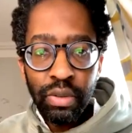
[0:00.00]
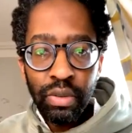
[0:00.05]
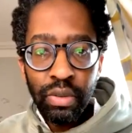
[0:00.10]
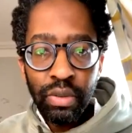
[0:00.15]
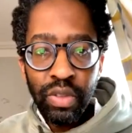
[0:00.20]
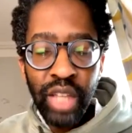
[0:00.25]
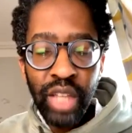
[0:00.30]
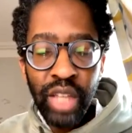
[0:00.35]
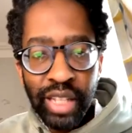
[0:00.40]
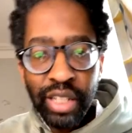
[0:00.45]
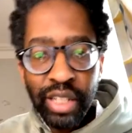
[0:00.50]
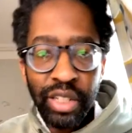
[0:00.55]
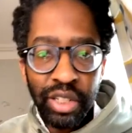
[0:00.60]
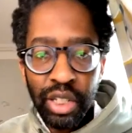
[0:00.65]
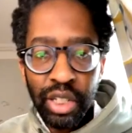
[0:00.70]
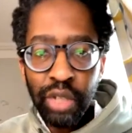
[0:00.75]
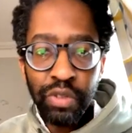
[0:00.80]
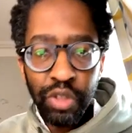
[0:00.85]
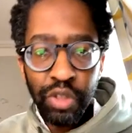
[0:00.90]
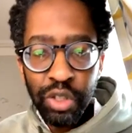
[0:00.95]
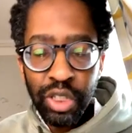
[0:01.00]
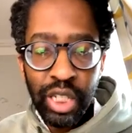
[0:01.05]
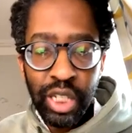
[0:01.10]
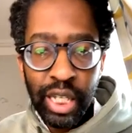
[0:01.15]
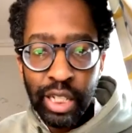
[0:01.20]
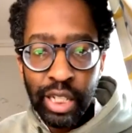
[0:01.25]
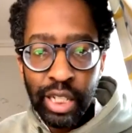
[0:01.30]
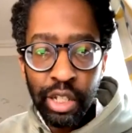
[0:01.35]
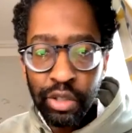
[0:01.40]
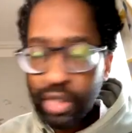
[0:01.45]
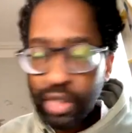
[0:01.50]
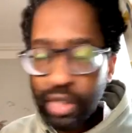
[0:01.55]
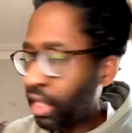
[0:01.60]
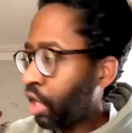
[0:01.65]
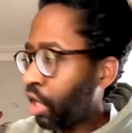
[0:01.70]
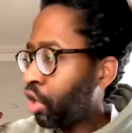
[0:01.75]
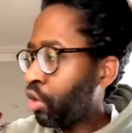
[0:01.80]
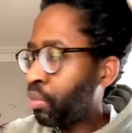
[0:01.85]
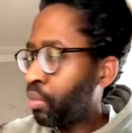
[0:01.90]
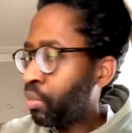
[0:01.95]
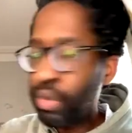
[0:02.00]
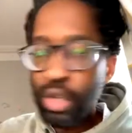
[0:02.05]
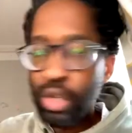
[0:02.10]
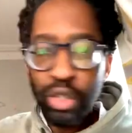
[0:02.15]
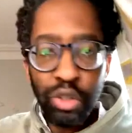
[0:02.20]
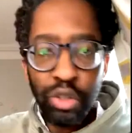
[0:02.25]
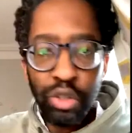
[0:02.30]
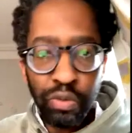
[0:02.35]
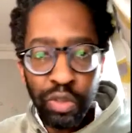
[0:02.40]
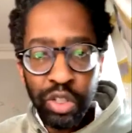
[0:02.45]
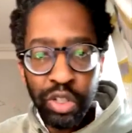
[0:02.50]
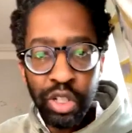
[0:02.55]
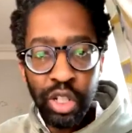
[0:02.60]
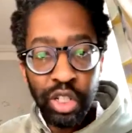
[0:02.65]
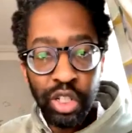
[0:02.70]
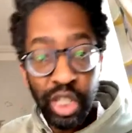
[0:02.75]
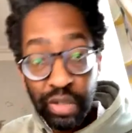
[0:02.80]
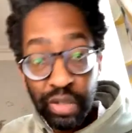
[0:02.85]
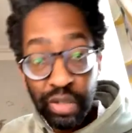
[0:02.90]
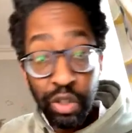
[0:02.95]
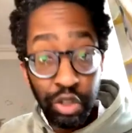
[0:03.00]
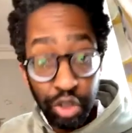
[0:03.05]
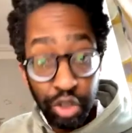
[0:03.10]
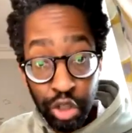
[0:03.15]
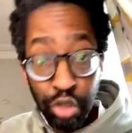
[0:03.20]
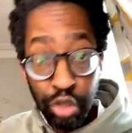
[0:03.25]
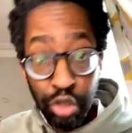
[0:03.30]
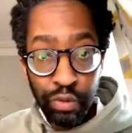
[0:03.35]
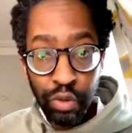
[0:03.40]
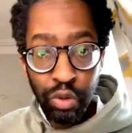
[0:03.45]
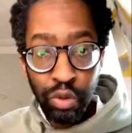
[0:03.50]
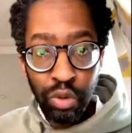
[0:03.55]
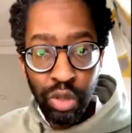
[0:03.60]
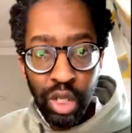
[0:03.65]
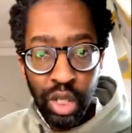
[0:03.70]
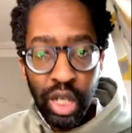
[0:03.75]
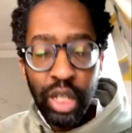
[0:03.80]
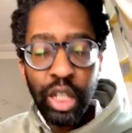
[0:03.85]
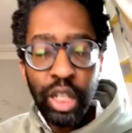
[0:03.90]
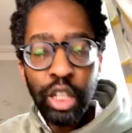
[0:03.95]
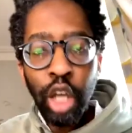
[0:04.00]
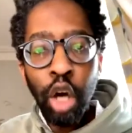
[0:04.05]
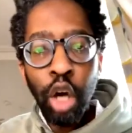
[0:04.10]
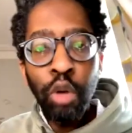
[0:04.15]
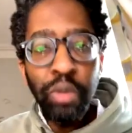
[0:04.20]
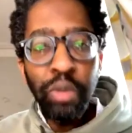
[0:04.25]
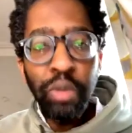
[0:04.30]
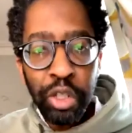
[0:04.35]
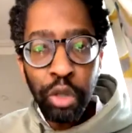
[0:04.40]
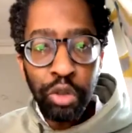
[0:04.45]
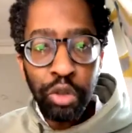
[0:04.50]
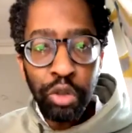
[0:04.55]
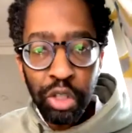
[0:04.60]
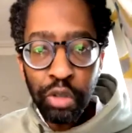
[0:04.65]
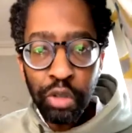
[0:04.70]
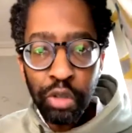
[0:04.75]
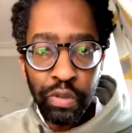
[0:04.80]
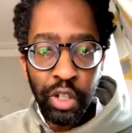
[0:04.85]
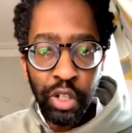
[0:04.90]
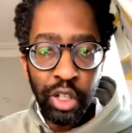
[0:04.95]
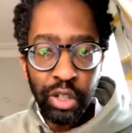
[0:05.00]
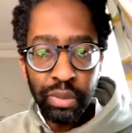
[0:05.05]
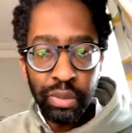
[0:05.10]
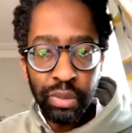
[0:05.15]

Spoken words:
That in itself should tell you that whole branch of research, even though it's useful, can only go so far.